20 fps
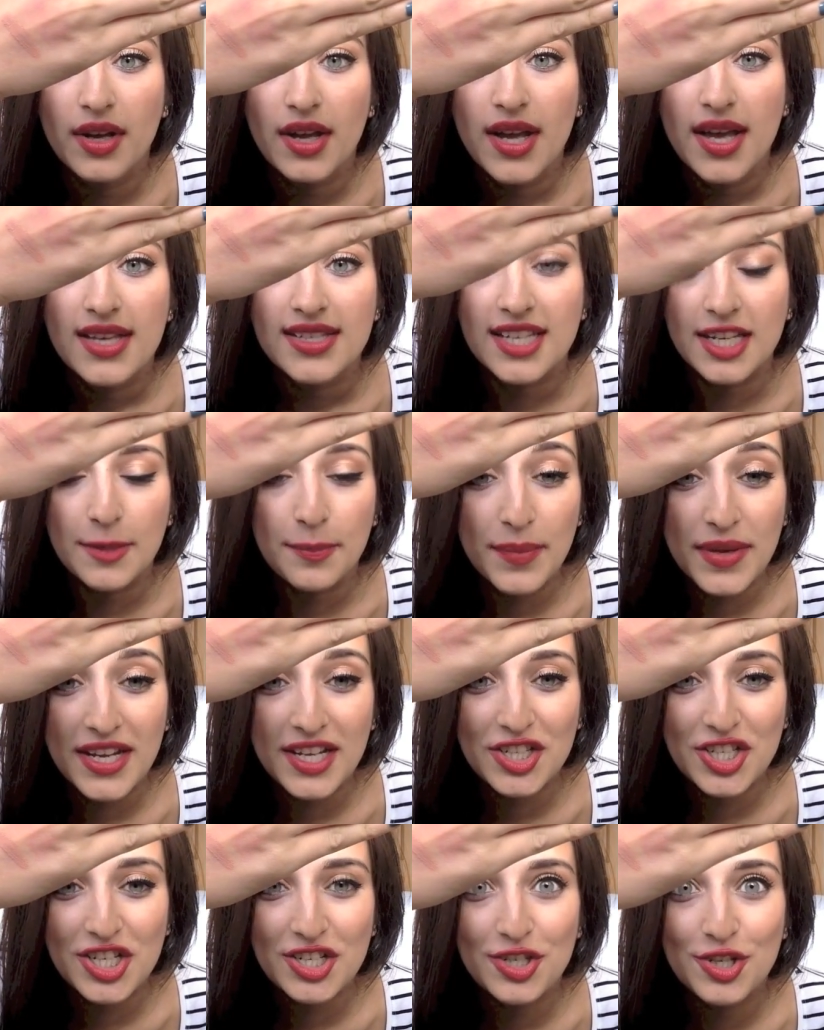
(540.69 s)
It's like a
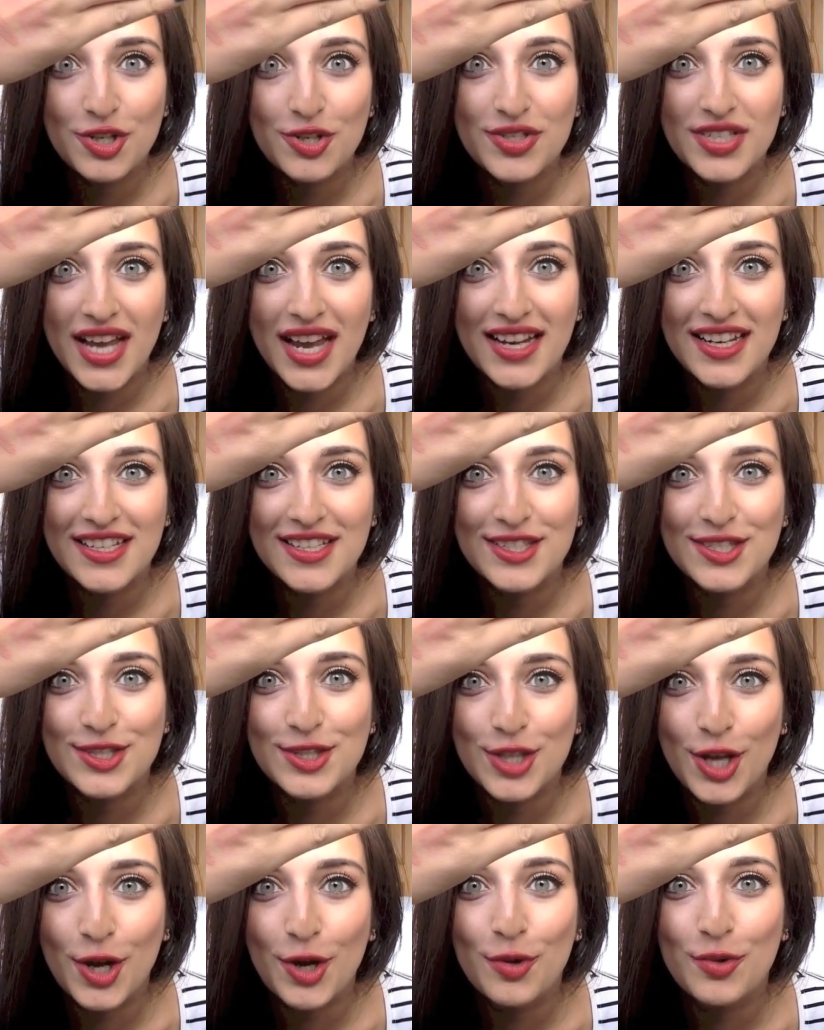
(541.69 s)
peachy nude and it's
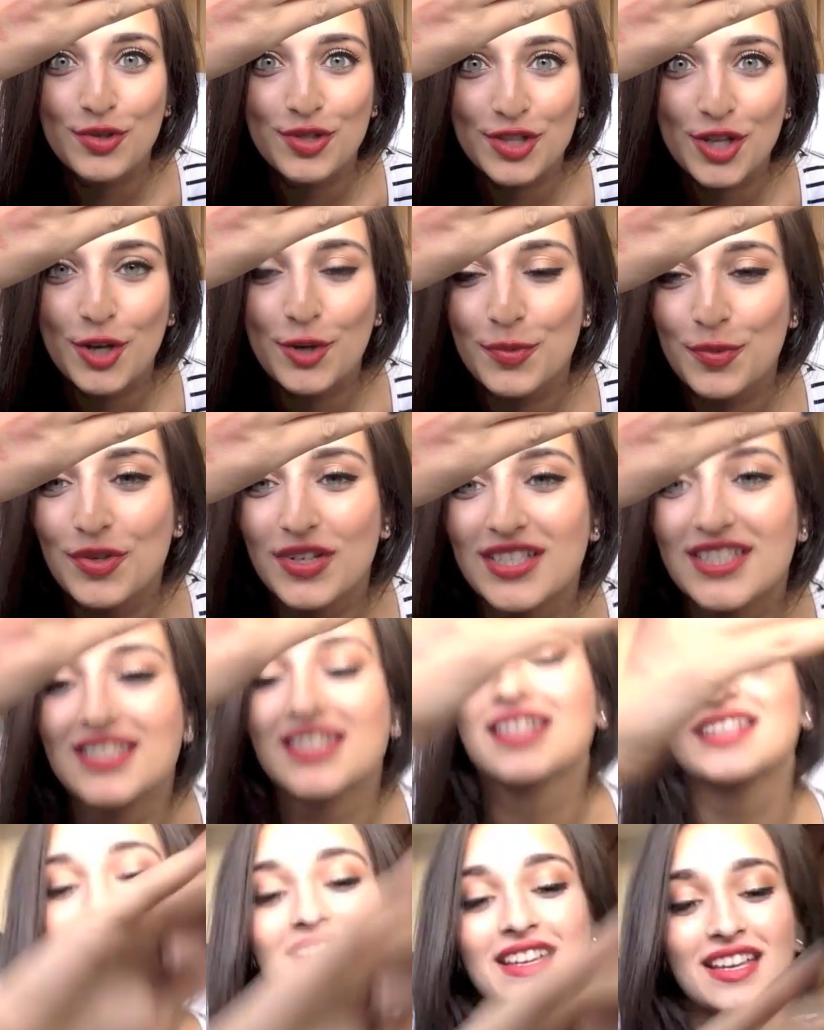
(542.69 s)
so pretty.